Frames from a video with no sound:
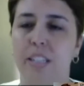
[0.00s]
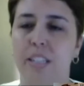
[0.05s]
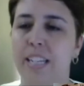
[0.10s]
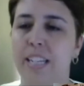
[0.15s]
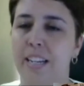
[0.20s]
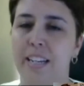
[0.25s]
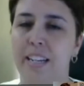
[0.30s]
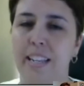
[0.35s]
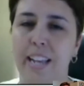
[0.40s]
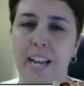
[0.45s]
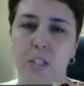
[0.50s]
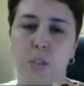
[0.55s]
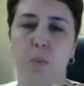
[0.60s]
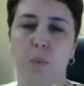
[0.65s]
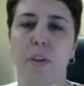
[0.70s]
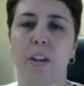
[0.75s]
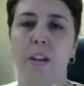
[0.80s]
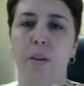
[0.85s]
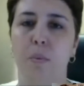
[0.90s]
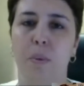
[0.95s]
They said, yes,
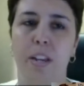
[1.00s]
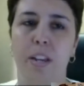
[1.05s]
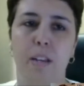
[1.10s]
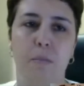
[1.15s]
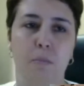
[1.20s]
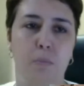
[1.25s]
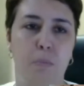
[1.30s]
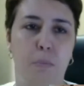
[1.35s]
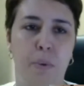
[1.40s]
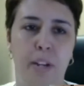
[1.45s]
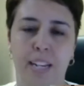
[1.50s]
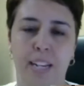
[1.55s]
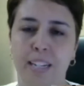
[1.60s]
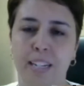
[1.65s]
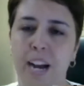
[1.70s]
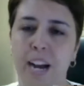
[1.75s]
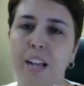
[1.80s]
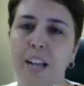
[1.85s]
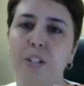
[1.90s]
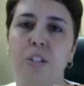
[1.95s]
we
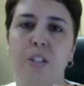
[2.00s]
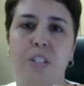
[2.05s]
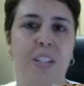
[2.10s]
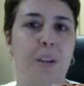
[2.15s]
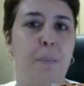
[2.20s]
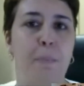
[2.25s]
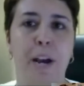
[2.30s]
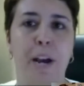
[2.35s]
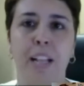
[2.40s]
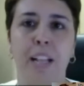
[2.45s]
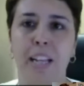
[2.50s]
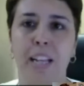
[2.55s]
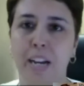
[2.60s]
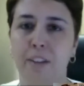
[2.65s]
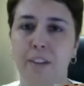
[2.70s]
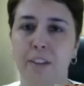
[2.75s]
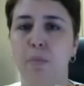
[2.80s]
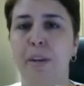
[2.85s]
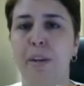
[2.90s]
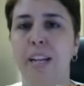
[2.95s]
acknowledge it's a compelling
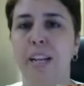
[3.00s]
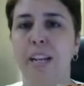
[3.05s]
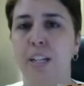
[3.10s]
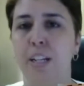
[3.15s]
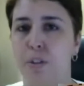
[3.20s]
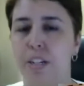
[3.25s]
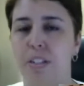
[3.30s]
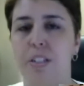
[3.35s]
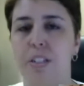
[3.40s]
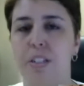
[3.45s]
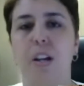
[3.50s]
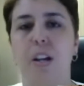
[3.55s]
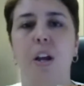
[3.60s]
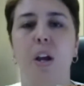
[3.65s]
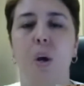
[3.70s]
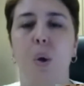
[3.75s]
government interest.